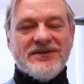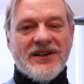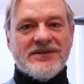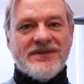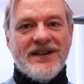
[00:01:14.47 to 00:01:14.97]

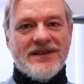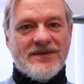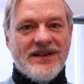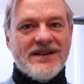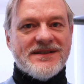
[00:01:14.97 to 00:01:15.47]
including
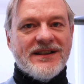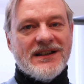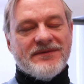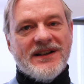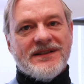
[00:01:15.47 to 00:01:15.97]
drugs that
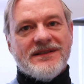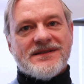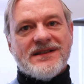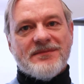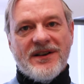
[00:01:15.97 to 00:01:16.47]
can reduce
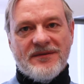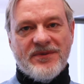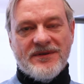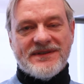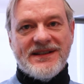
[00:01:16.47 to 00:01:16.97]
the amount of
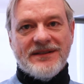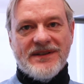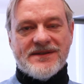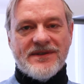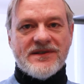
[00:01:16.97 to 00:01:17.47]
protein
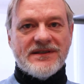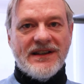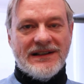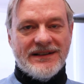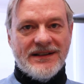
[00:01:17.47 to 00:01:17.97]
restriction needed in a